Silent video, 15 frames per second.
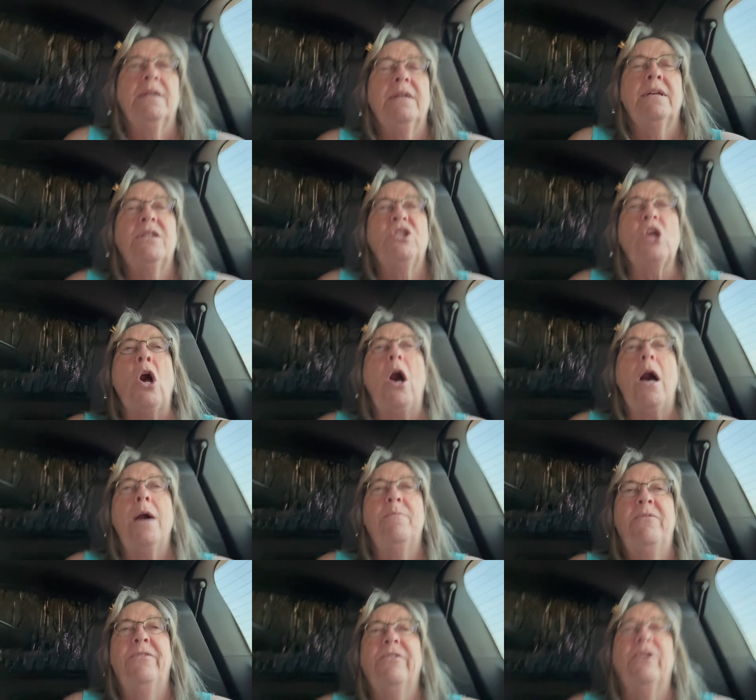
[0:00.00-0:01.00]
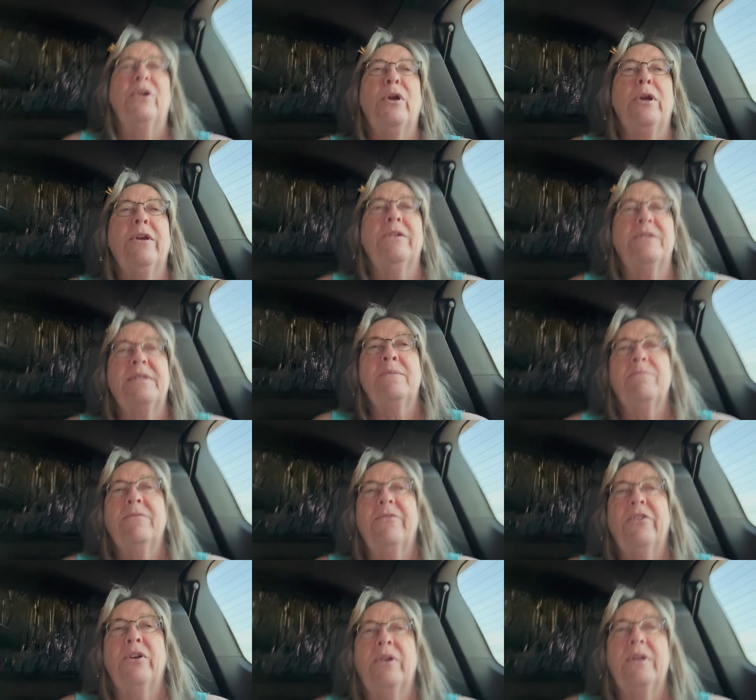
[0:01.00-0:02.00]
a job for her, something
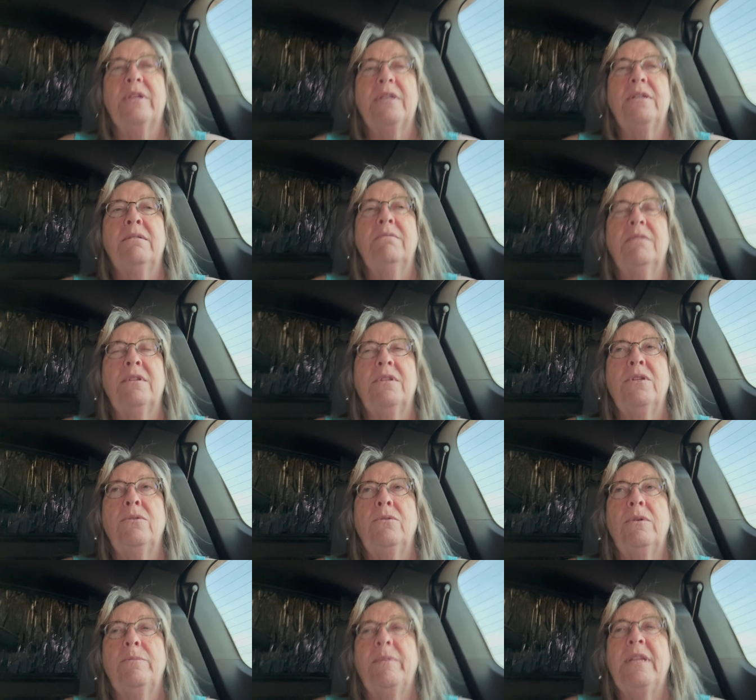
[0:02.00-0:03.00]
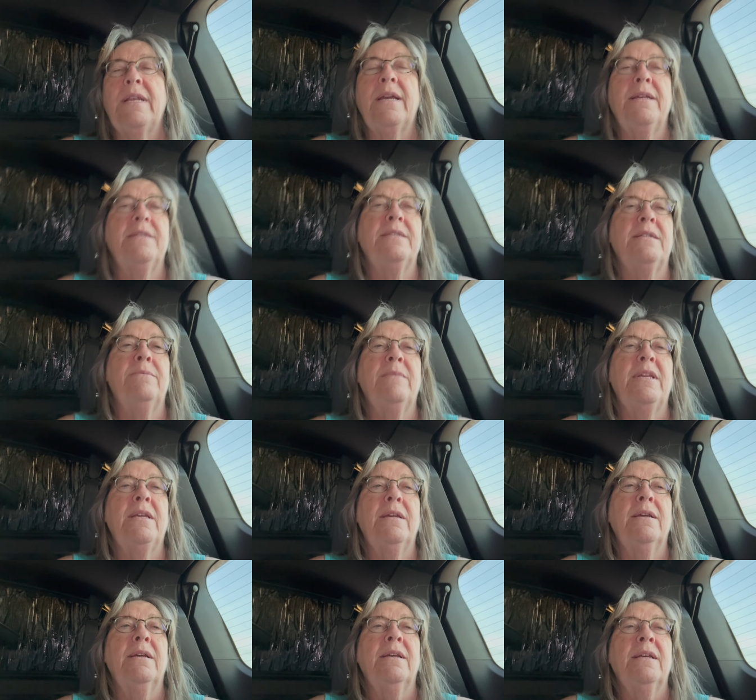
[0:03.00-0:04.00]
for her to do to be nice to me.
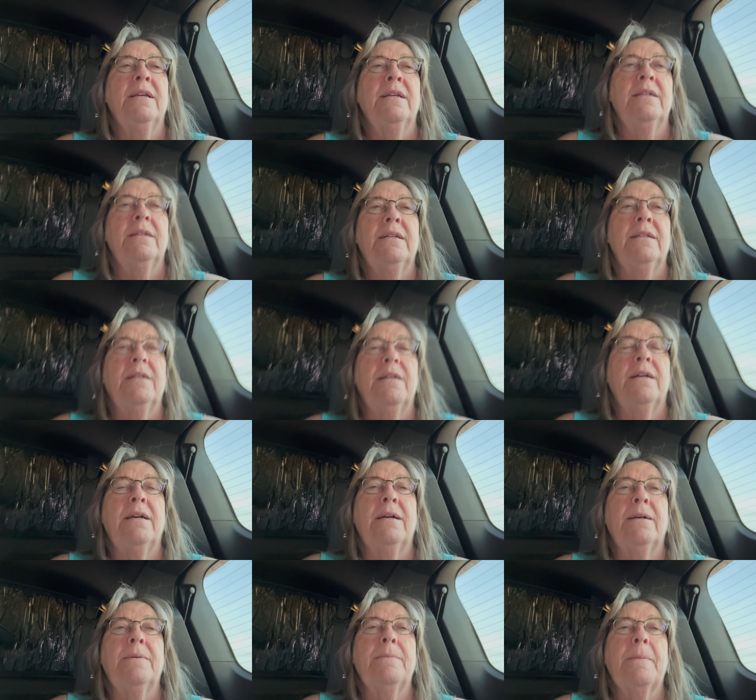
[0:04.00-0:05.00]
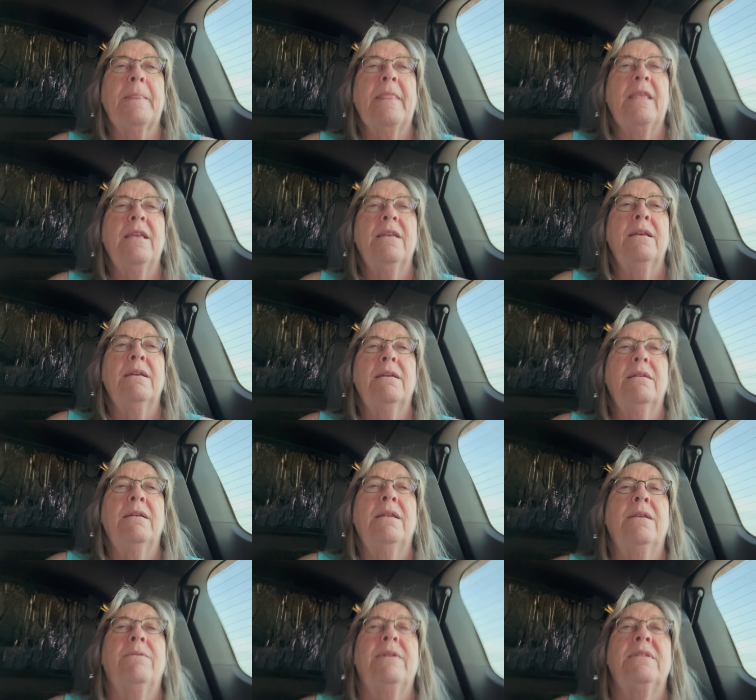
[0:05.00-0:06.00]
Um,
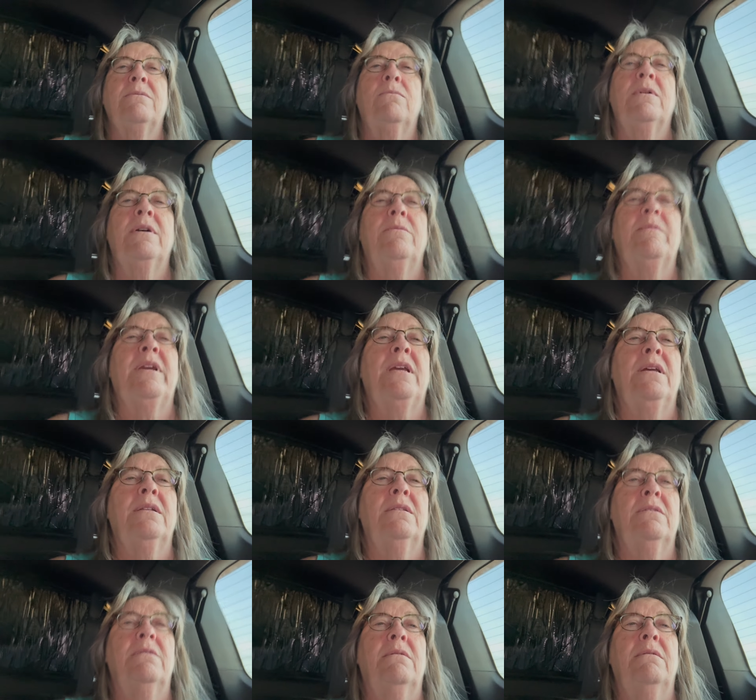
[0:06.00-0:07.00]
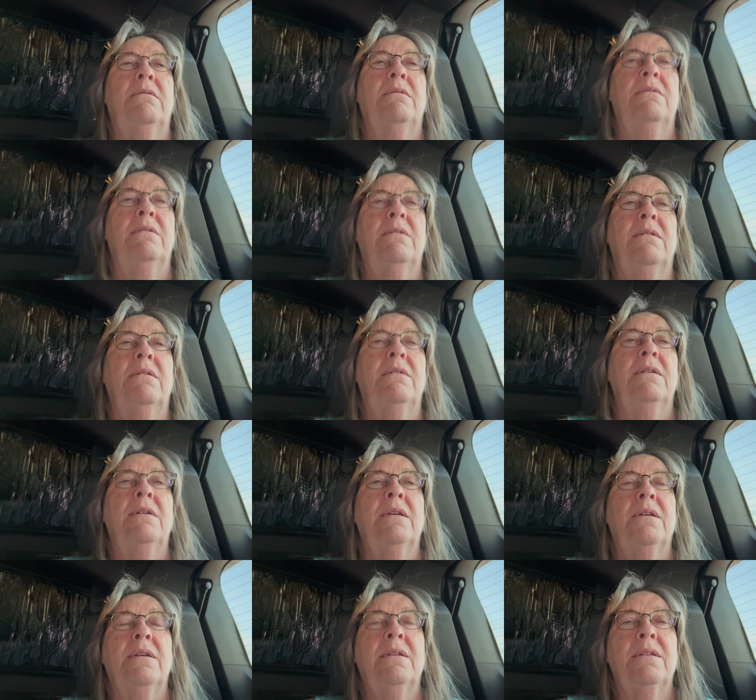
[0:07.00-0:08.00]
anyways, wow, my hands are,
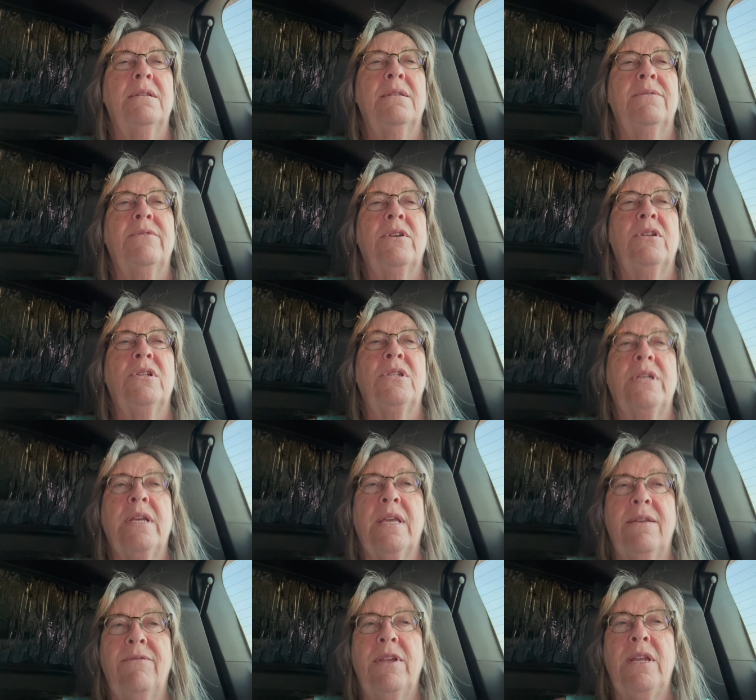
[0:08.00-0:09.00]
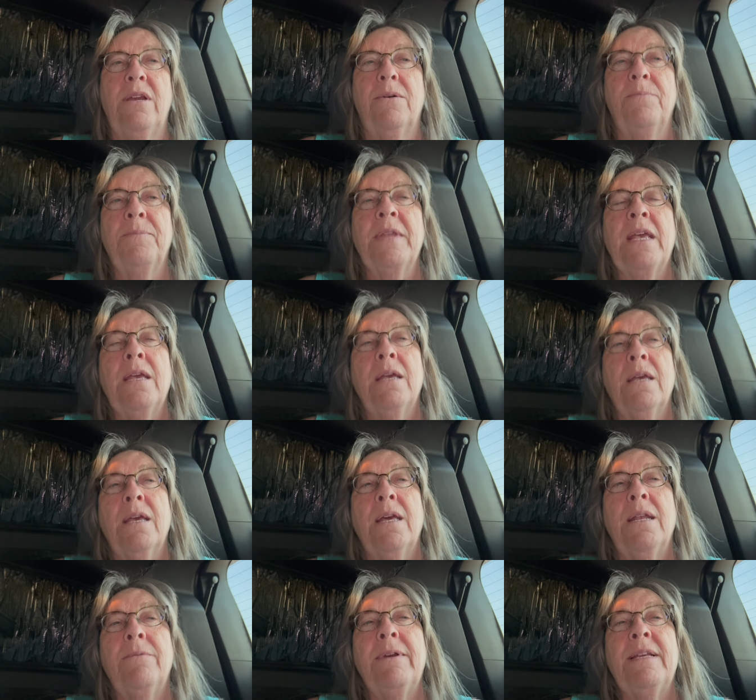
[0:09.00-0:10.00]
it's a very shaky video.
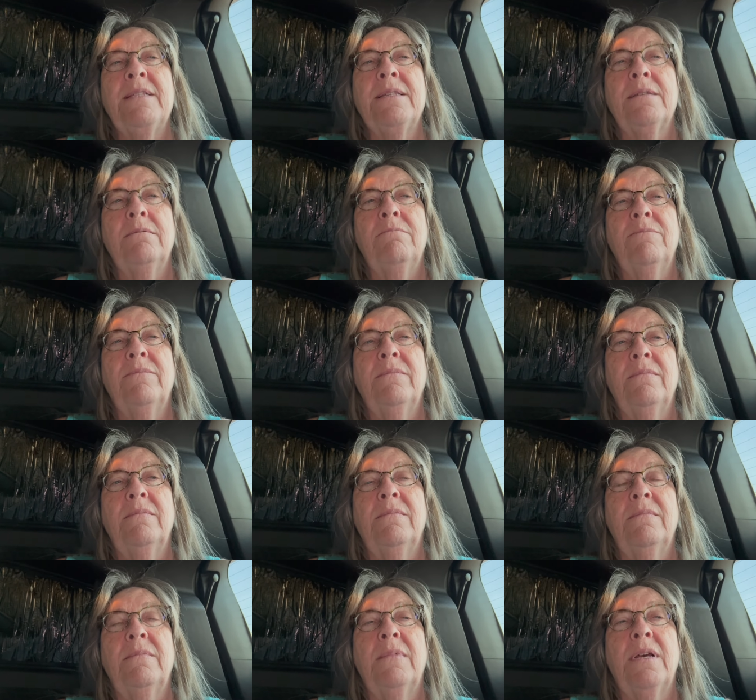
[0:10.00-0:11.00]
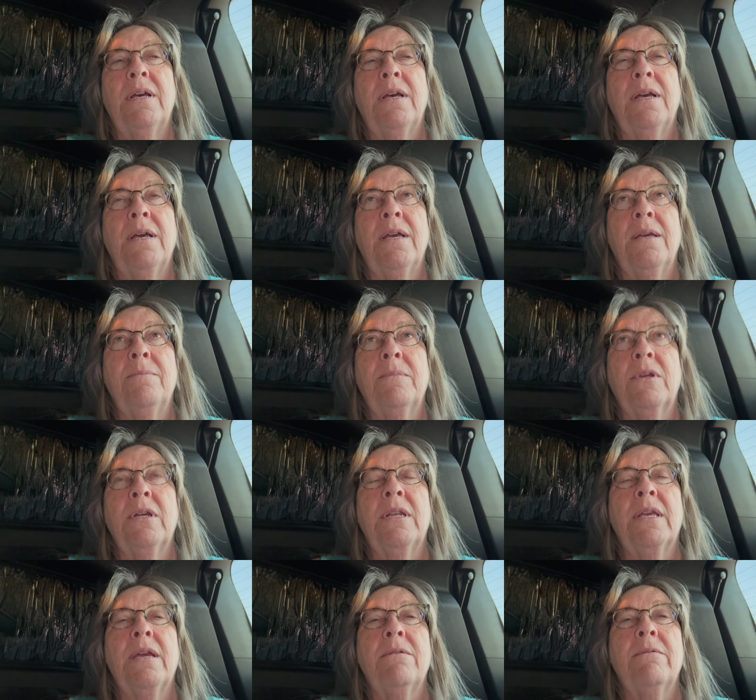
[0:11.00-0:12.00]
Anyways, I'm going
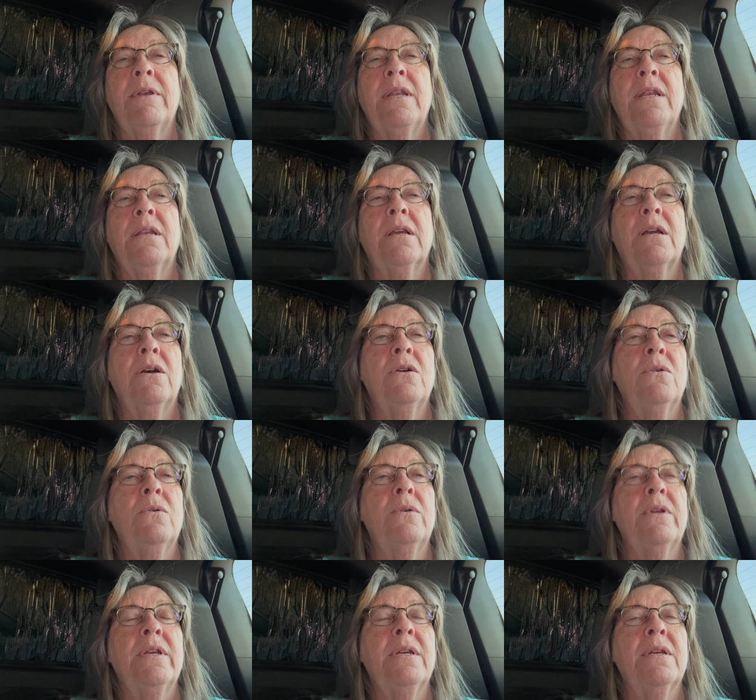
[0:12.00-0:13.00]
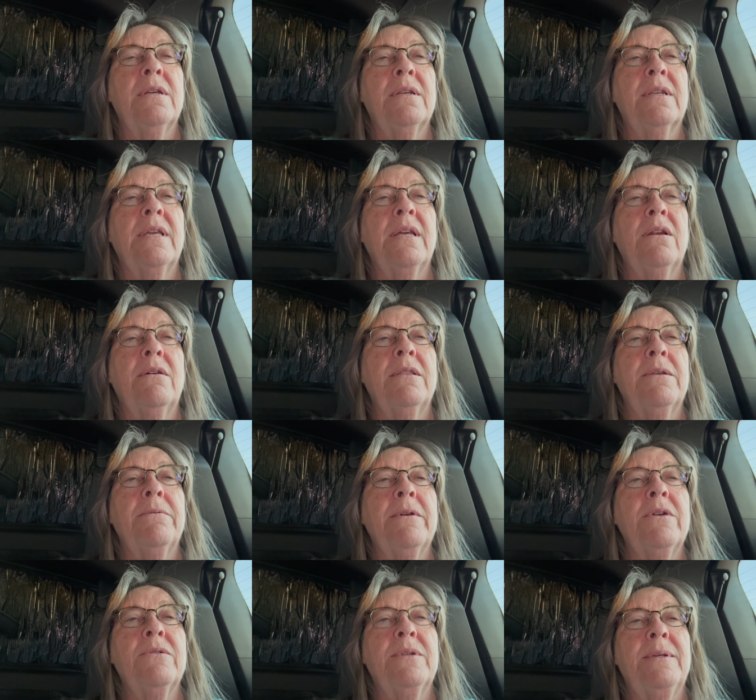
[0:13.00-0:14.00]
to get ready to go and get on the
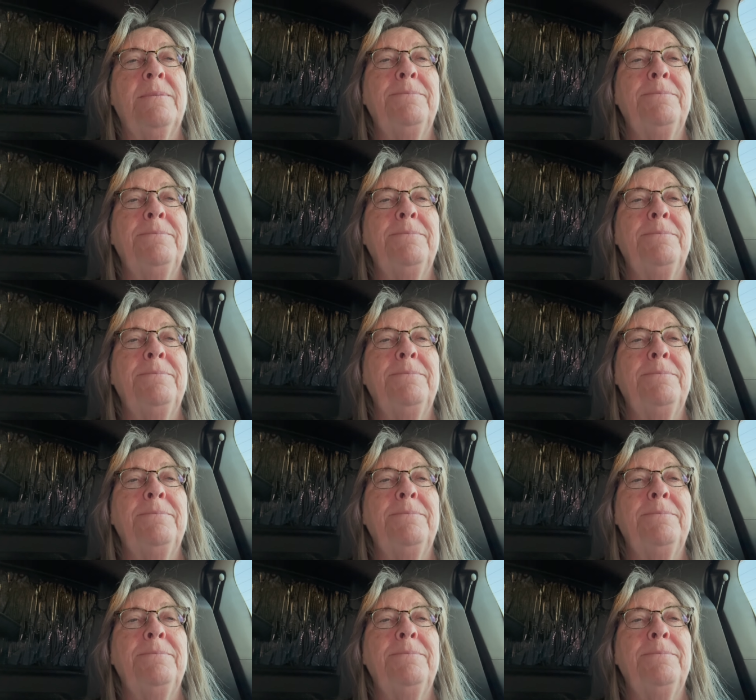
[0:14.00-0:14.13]
road.